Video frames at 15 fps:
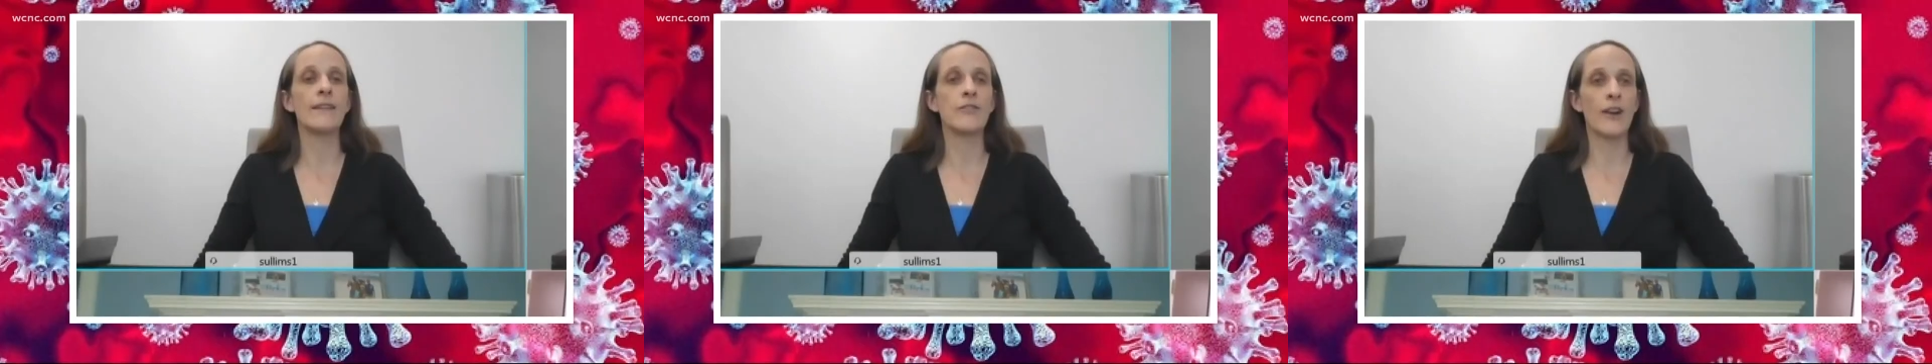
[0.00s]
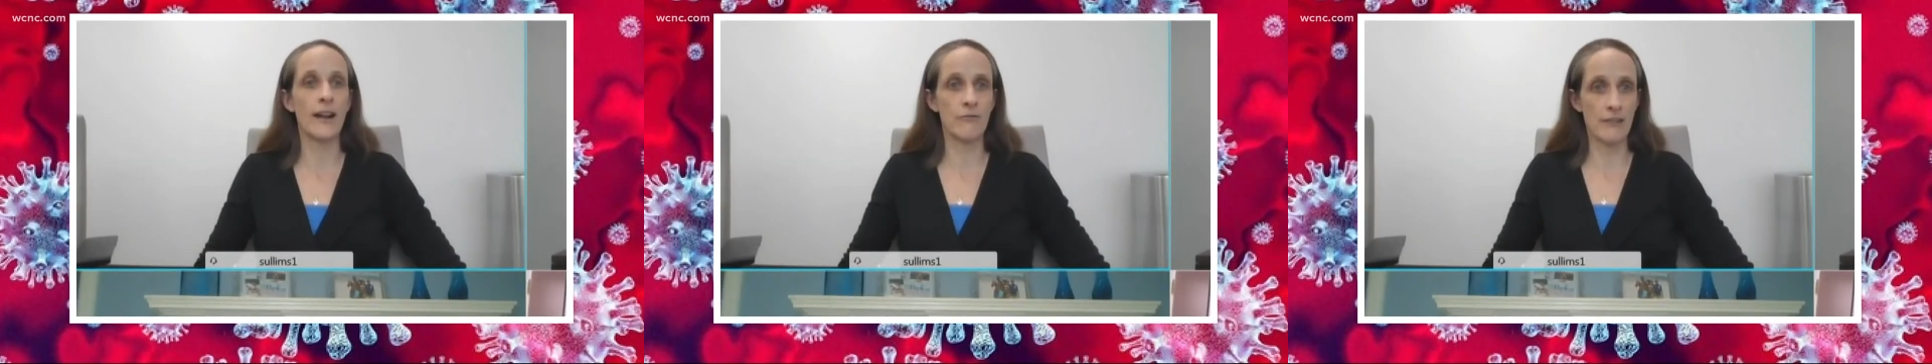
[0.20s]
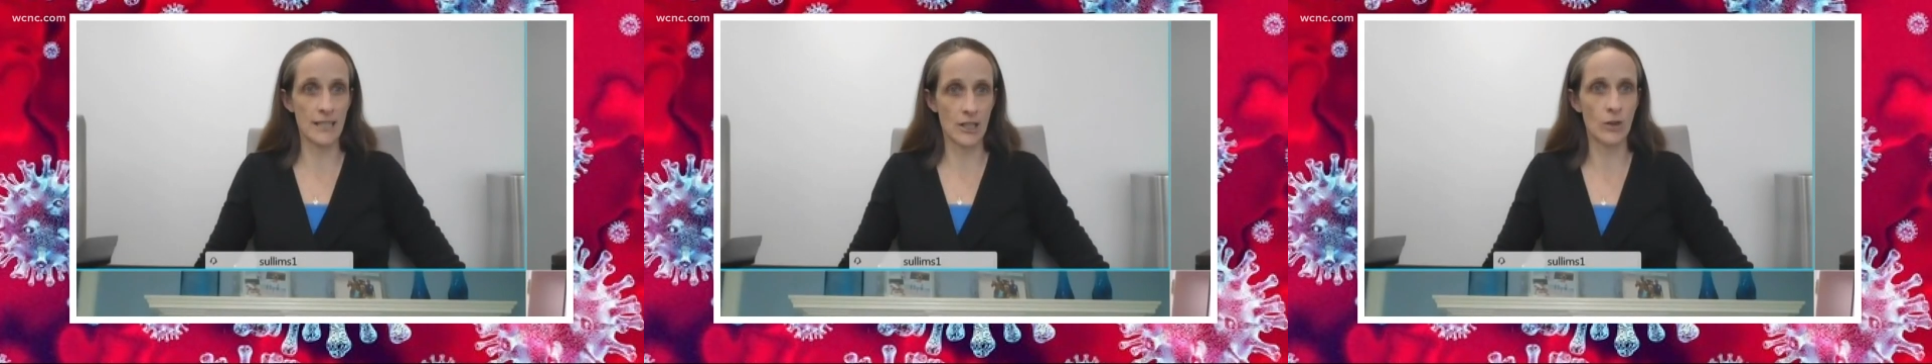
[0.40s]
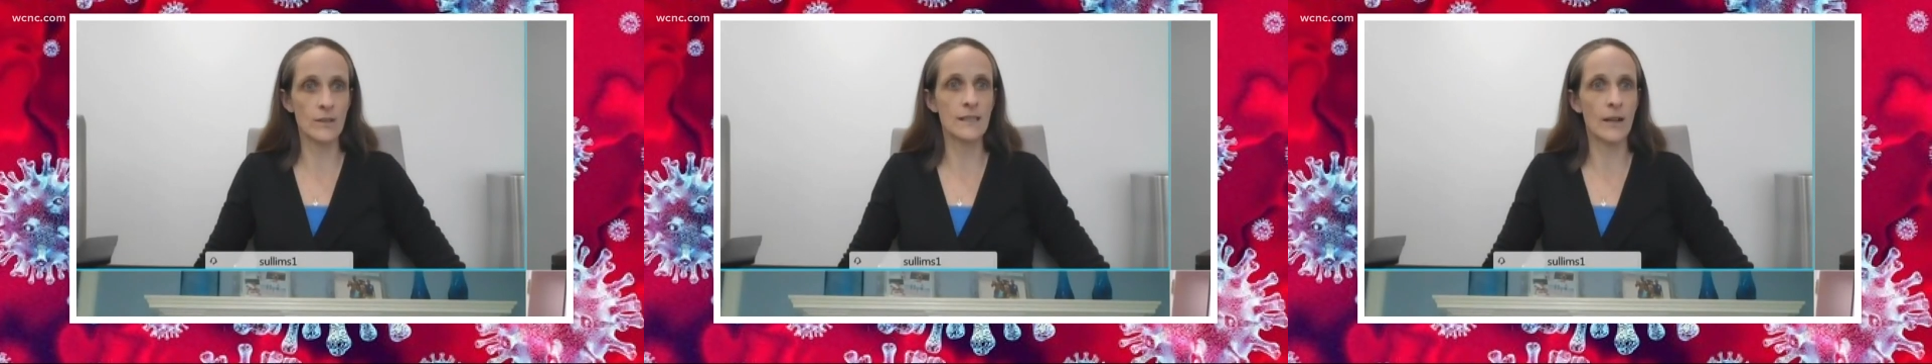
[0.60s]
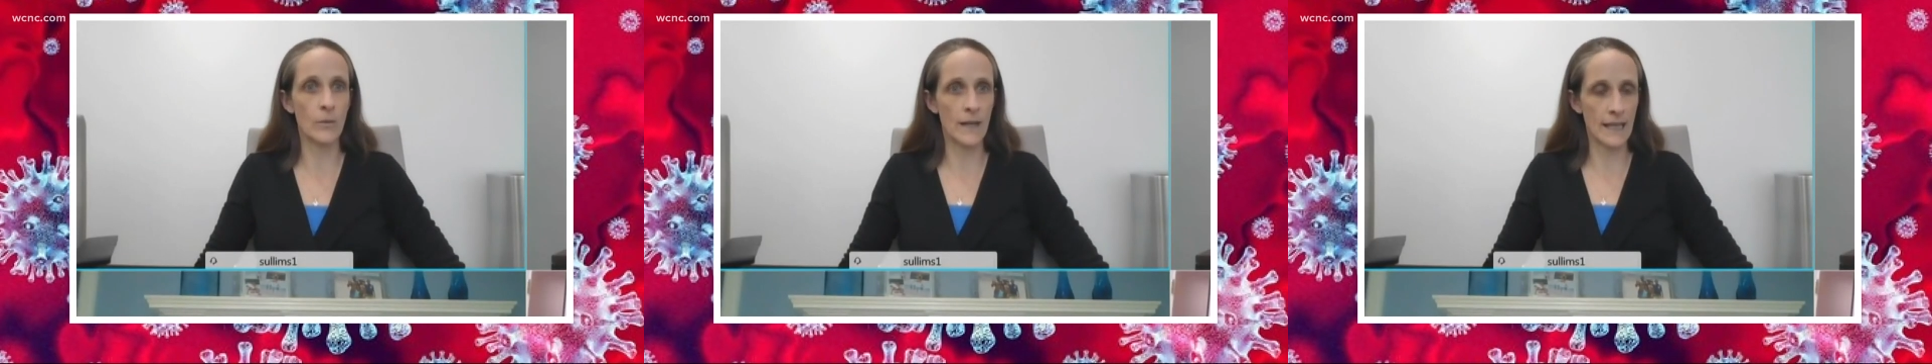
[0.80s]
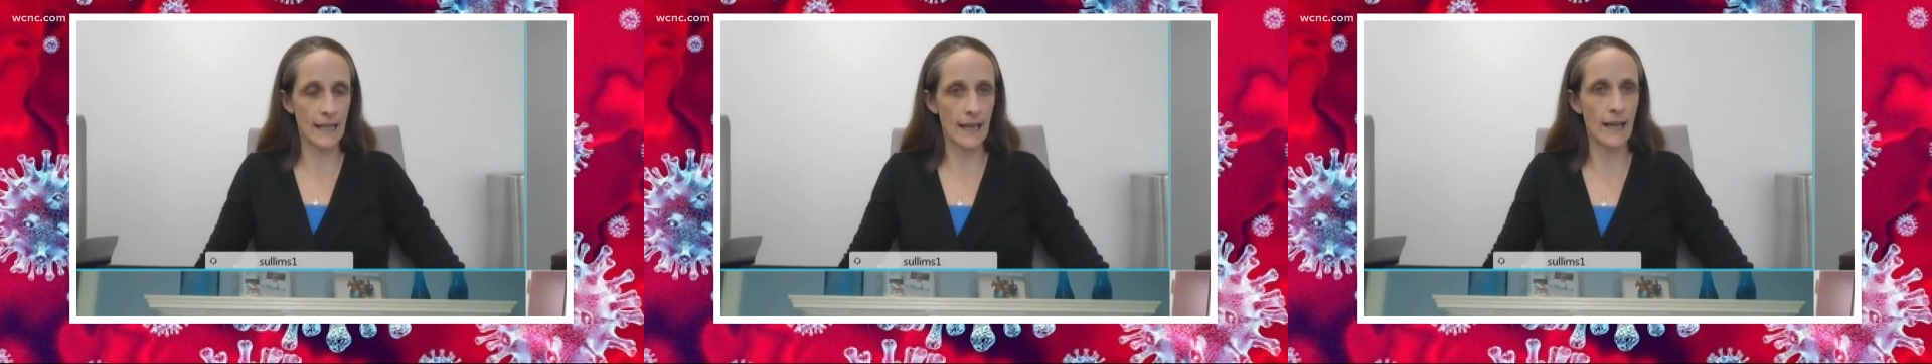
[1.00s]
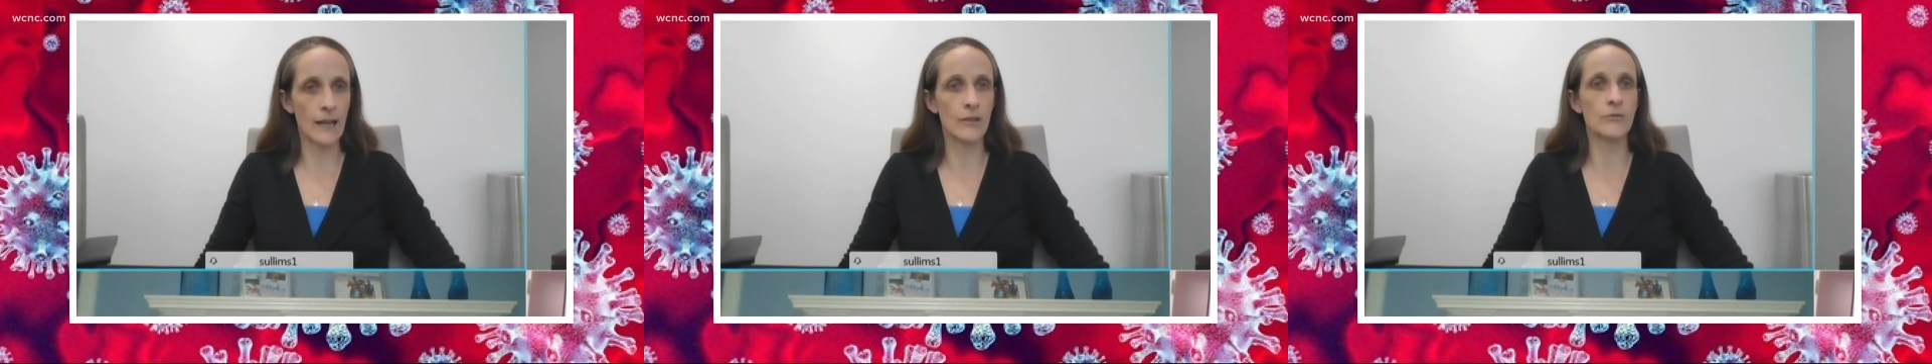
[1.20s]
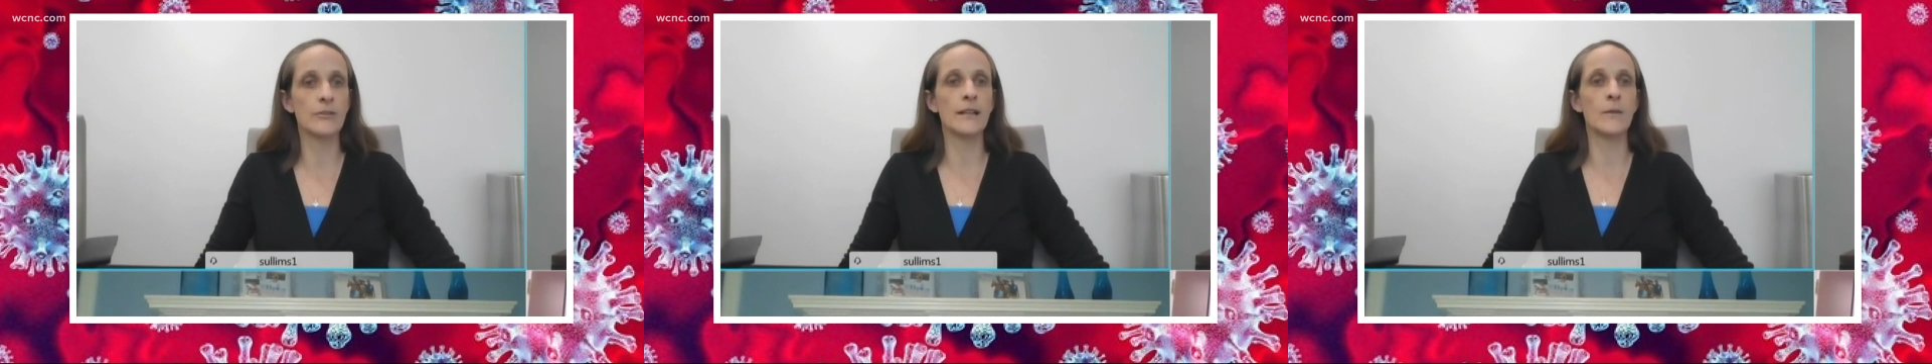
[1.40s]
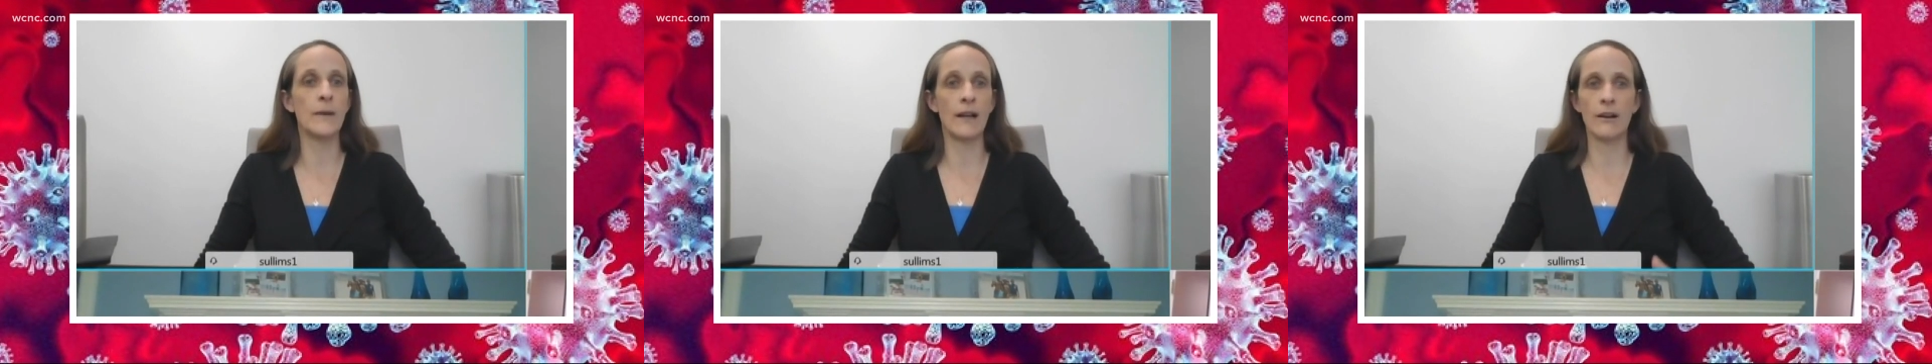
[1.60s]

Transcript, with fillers: That for every dose that we give, right,